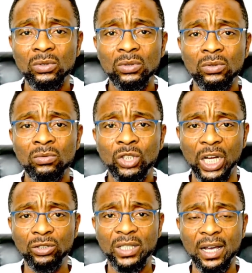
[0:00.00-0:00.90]
Sure you
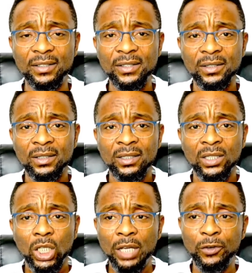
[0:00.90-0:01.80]
get.
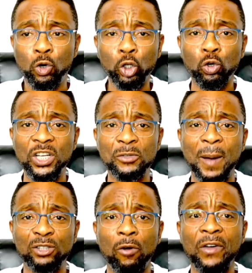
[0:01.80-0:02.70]
If you go to this part
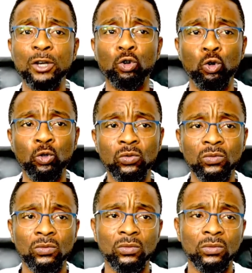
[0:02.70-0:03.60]
of Enugu,
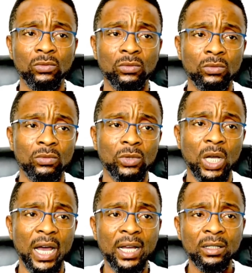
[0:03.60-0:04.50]

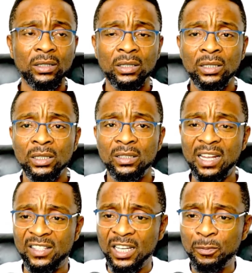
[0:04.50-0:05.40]
there's
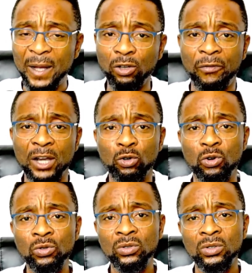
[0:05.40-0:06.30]
this part of Enugu
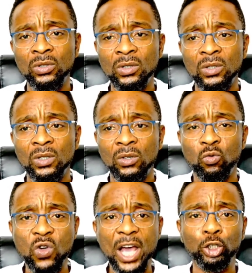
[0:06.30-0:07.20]

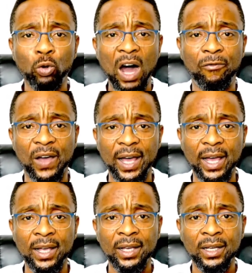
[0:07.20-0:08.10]
where you have
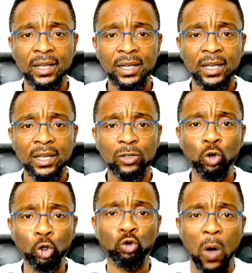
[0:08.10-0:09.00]
those
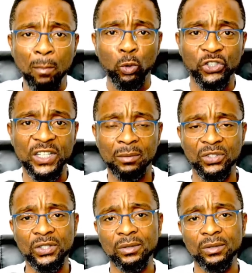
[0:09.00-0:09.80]
who are Muslims.